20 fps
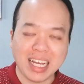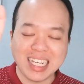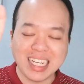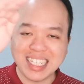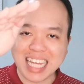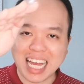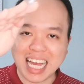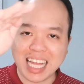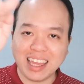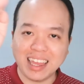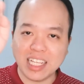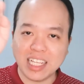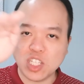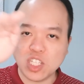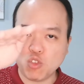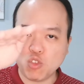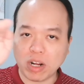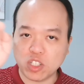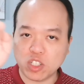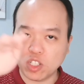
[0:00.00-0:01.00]
sentence
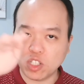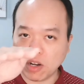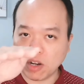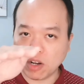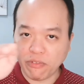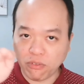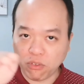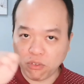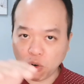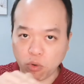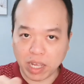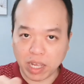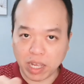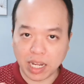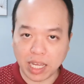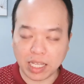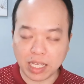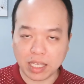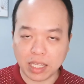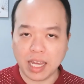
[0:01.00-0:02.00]
structure flow in
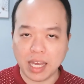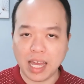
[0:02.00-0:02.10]
it.